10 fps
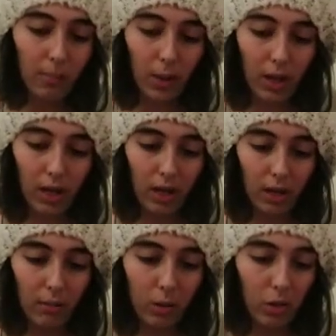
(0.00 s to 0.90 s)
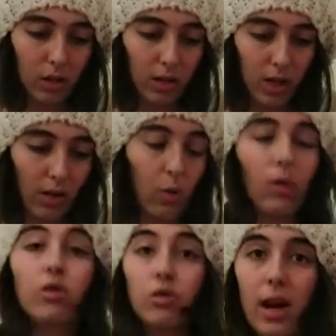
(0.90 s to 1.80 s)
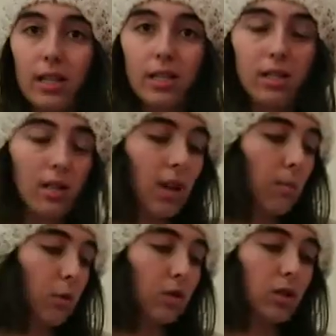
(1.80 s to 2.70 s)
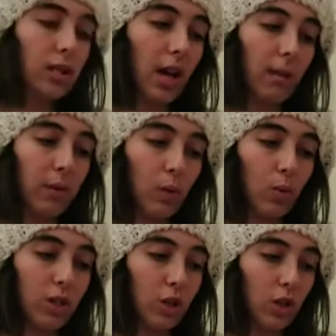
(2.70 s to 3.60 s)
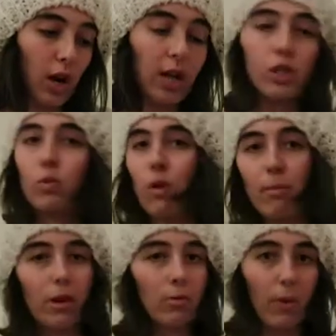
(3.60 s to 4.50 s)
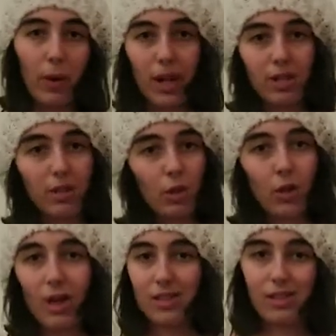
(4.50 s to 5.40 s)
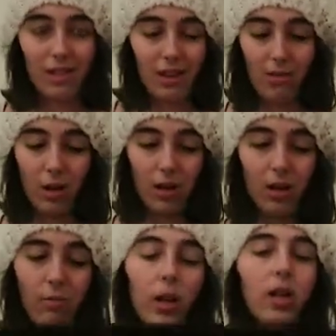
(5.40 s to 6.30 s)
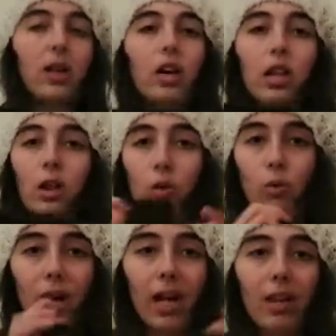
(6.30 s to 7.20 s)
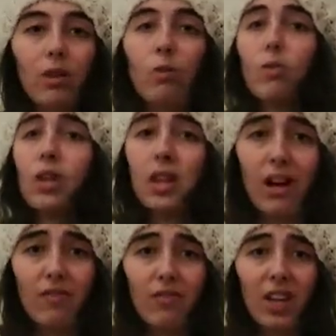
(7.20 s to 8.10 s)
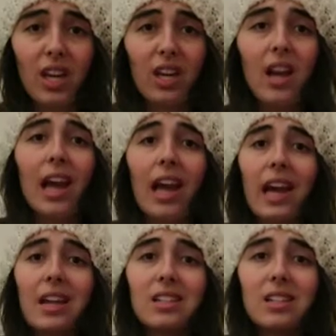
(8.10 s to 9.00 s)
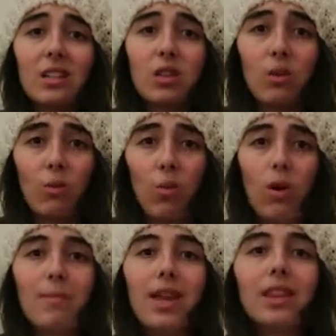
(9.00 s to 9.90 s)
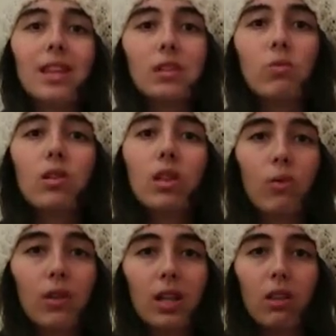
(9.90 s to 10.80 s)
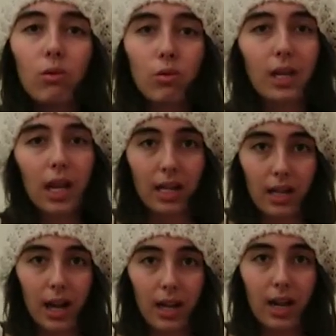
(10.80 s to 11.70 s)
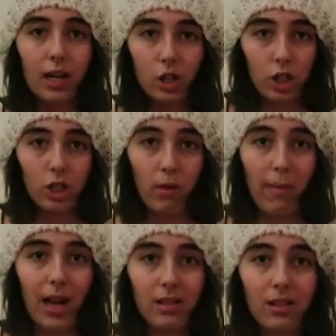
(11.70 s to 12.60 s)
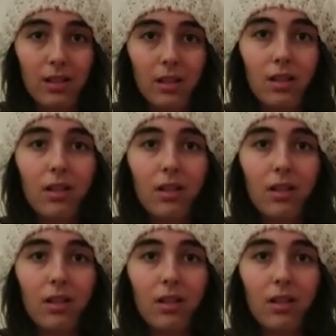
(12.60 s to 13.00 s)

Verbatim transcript: but most of the time, or a dress, most of the time in the winter I just wear them under my pants, so you can't see them. But they're great, they're really comfy, and they're warm, and these were literally $3.99 at TJ Maxx.